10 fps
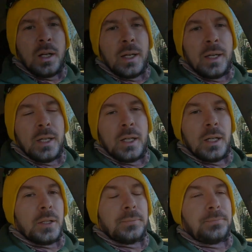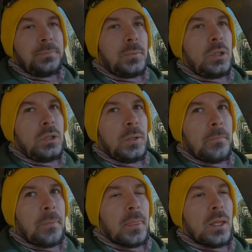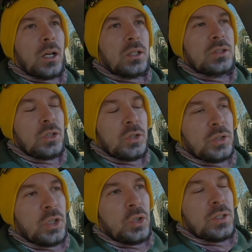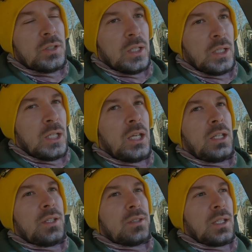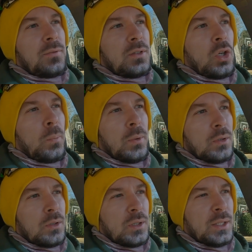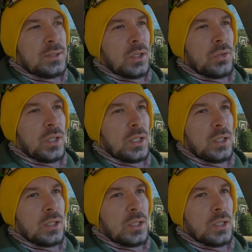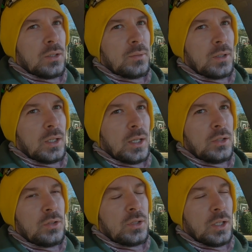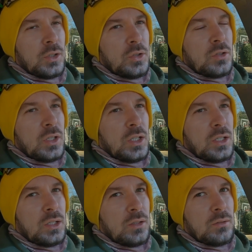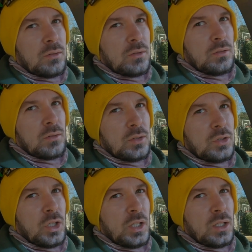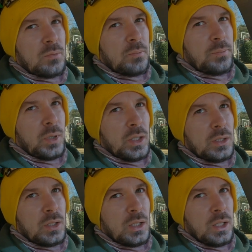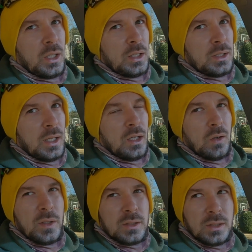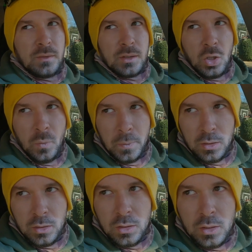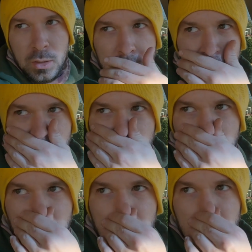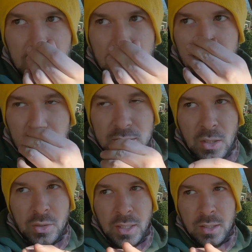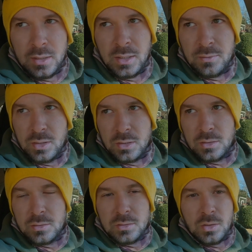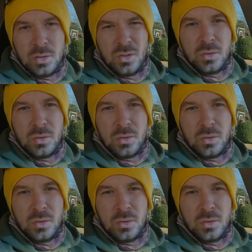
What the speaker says: I also, you'll notice the gate is left open. That's how they I usually shut it, but they always leave it open, so that's how they leave it. So